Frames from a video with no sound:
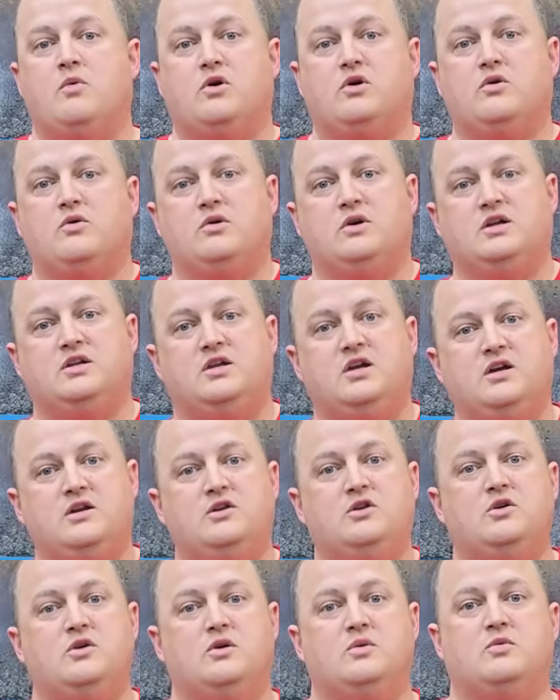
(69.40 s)
we're going to
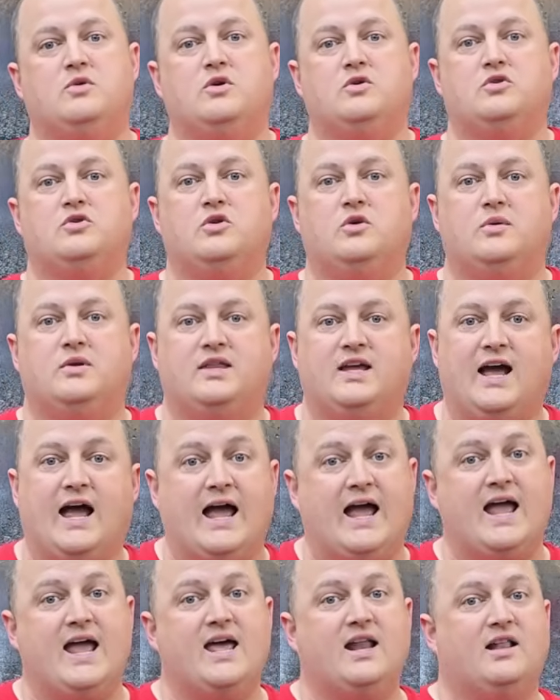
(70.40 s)
continue and we're going to do it with
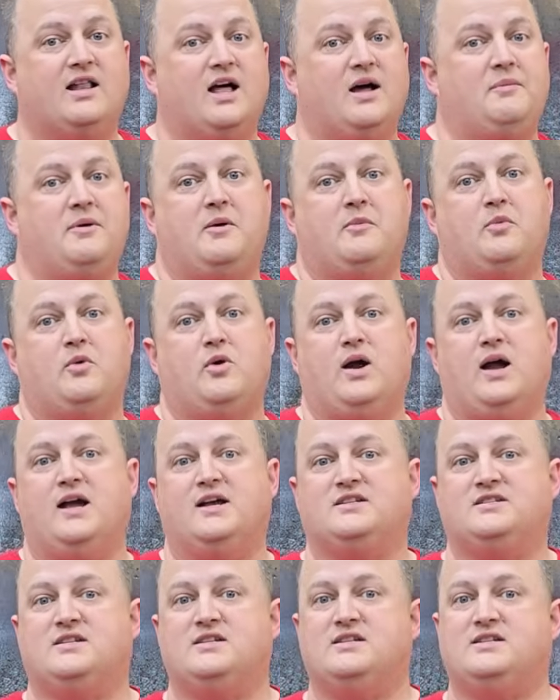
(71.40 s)
that, and a lot of people are
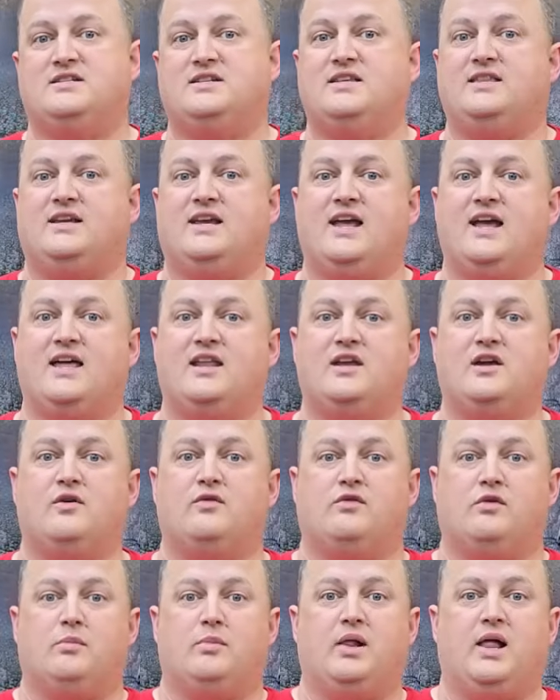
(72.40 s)
asking to see the candy
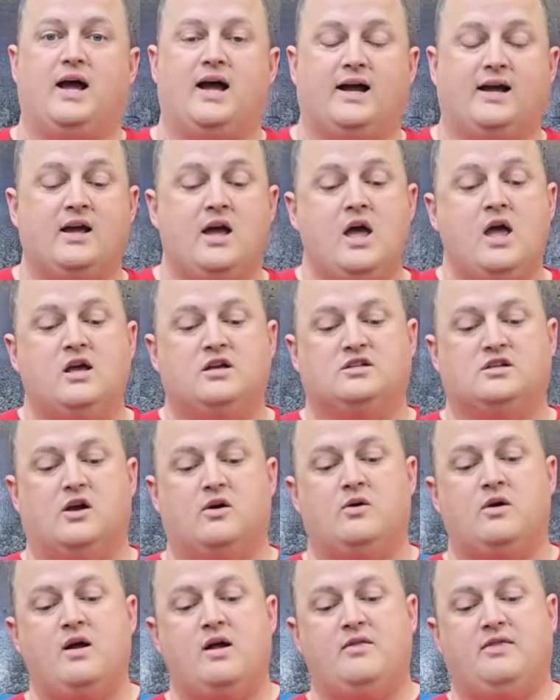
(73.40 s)
over black.
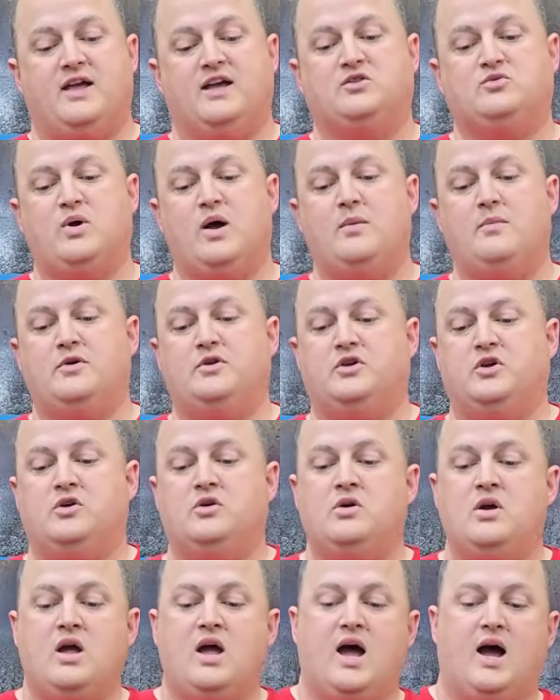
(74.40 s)
So that's what I'm going to
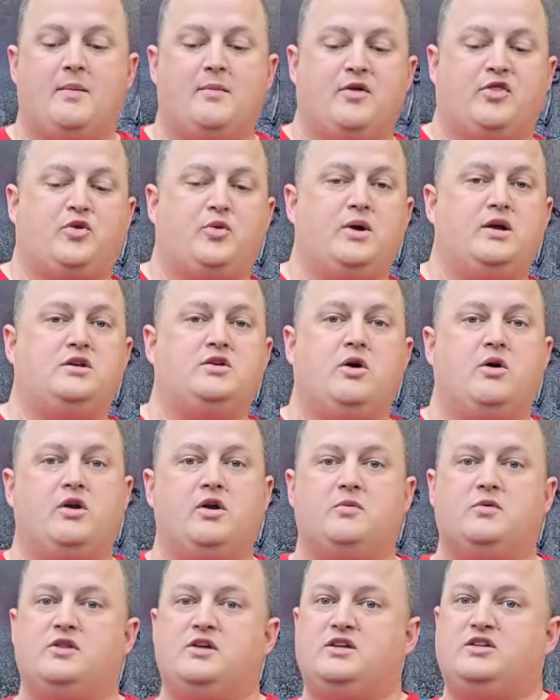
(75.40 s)
do. I'm going to three-tone
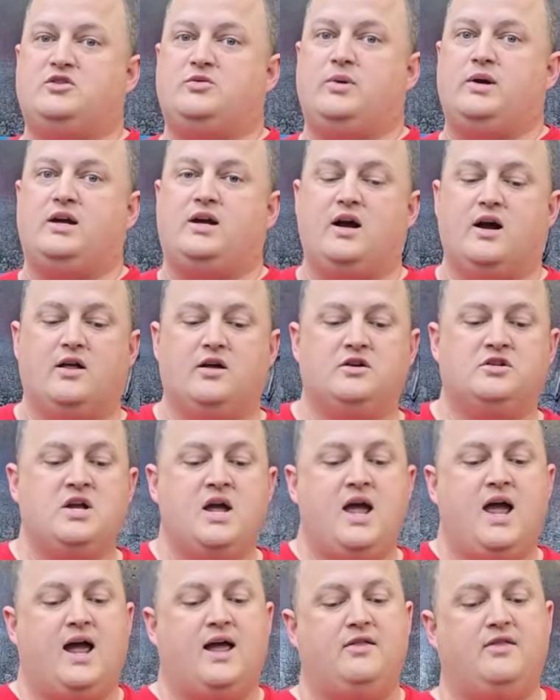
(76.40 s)
it with these three colors,
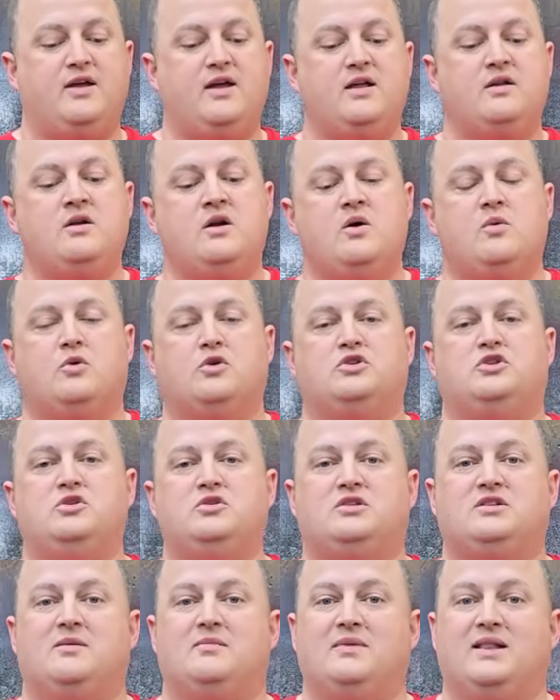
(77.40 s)
and then we'll
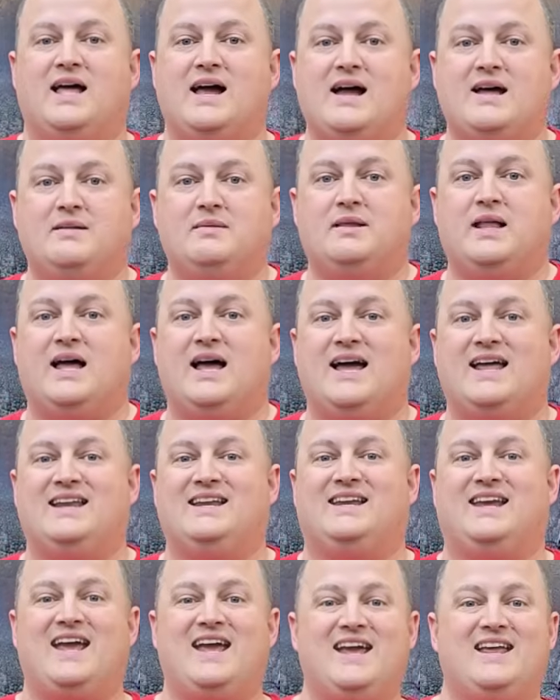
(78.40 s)
shoot some
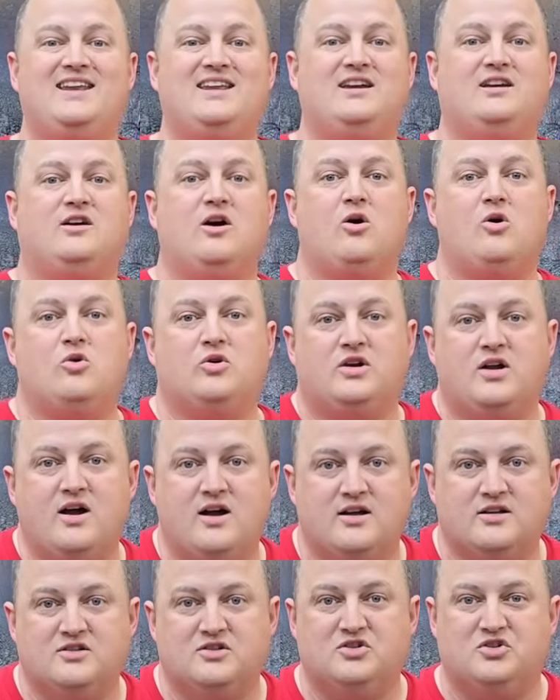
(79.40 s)
line candy gold
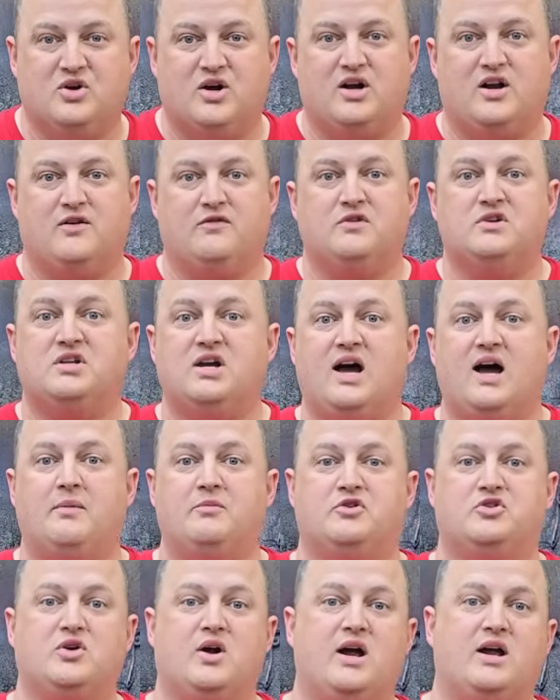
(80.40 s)
concentrate over
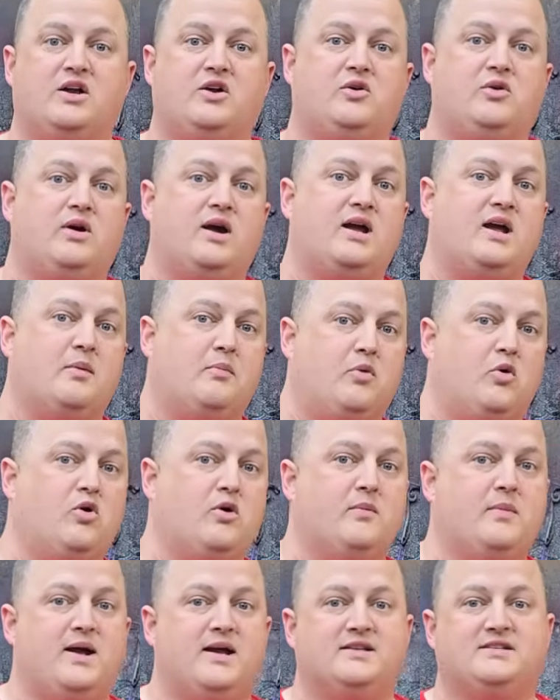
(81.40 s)
top to try and create a
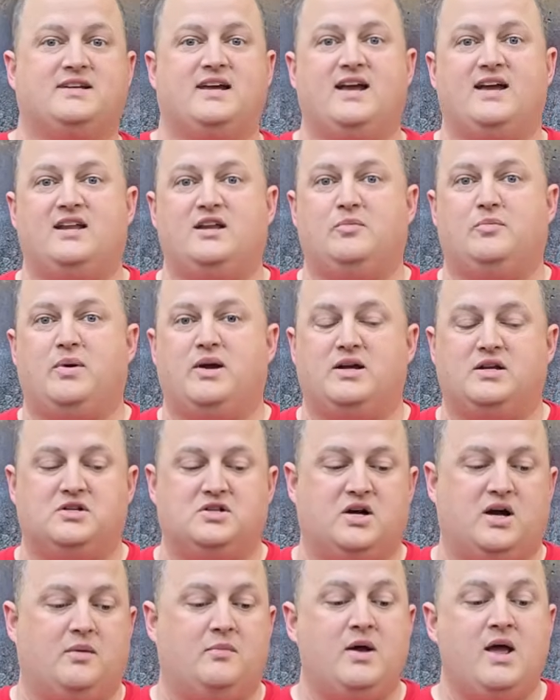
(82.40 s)
poor man's candy paint
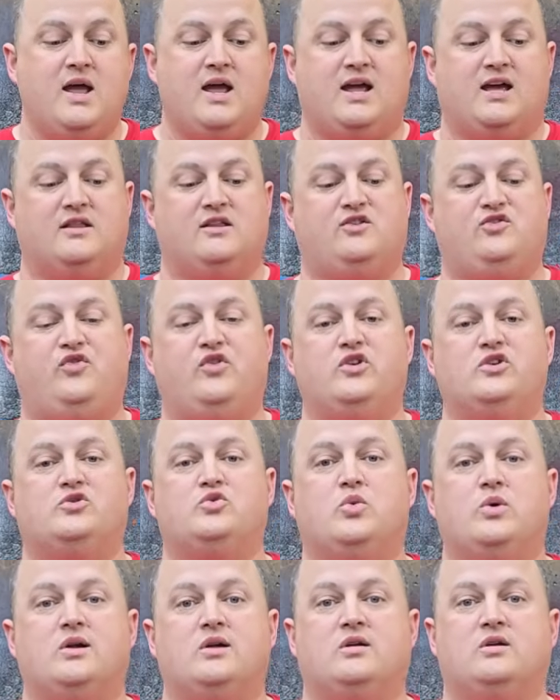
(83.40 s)
job in this
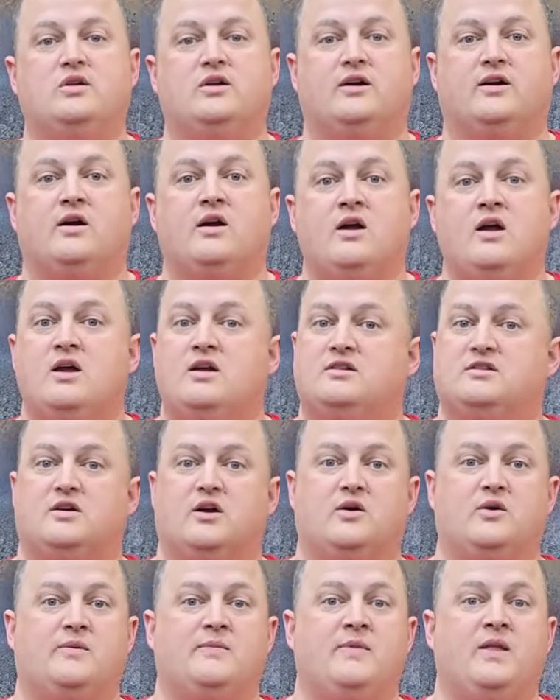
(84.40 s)
finished one clear.
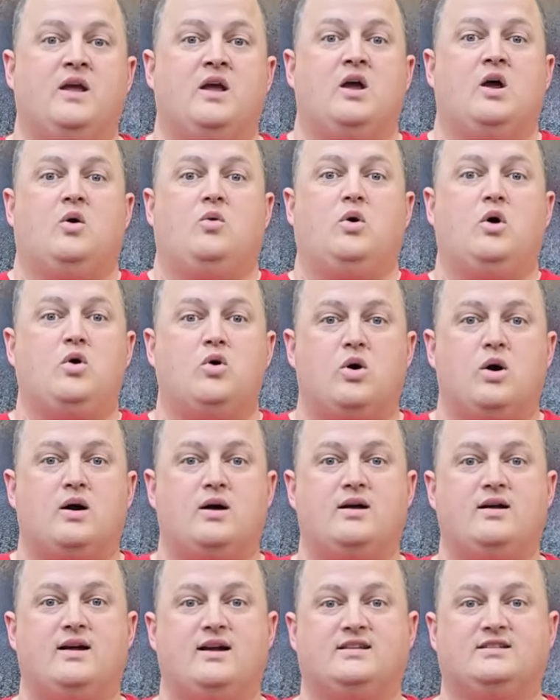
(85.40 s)
So, woo,
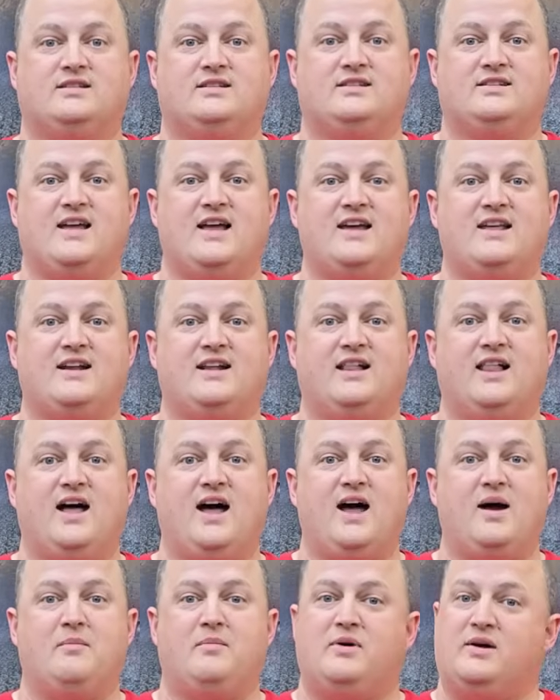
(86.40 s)
that's saying a
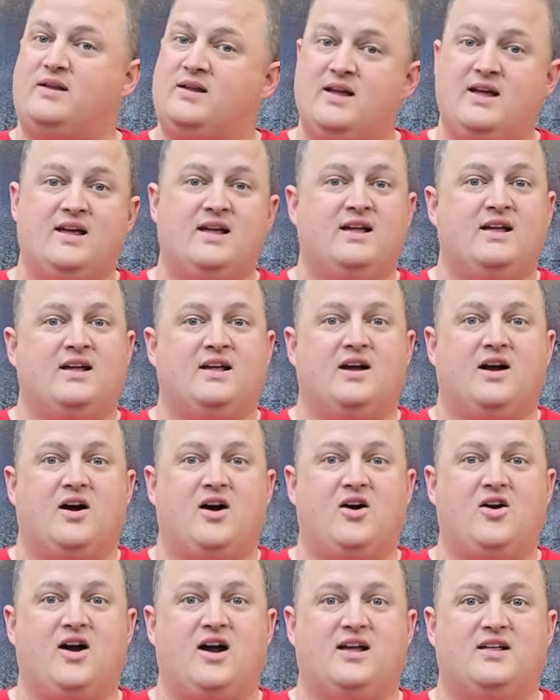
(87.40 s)
lot, but
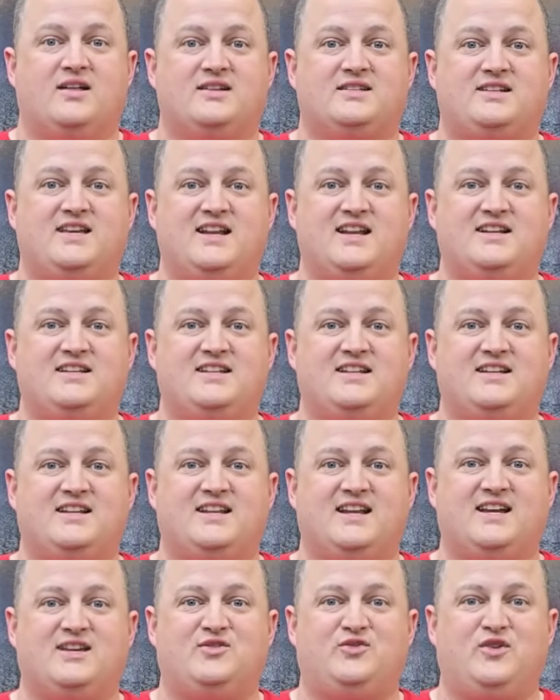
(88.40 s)
all right, let's get into
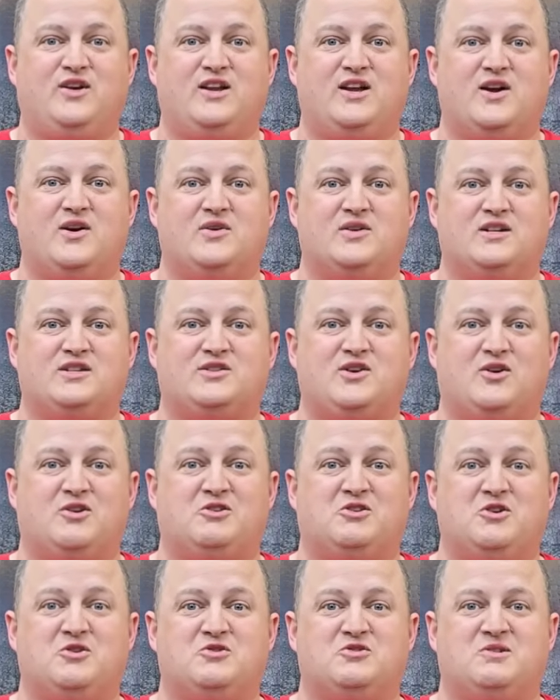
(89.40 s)
today's video and let's start
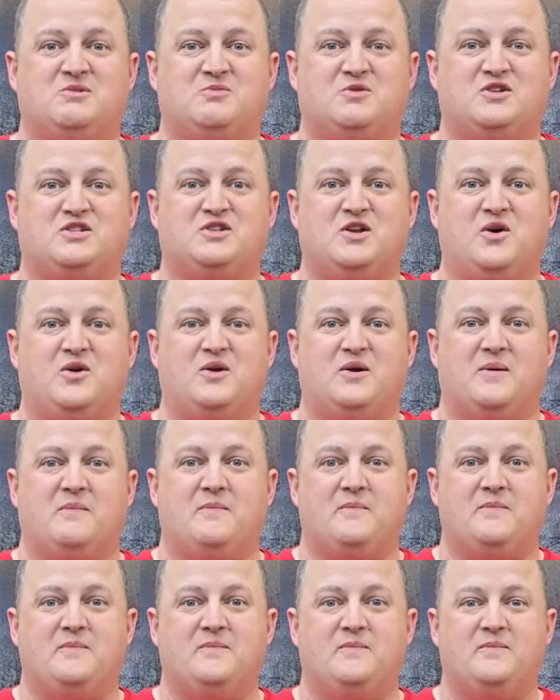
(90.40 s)
shooting some Rust-Oleum.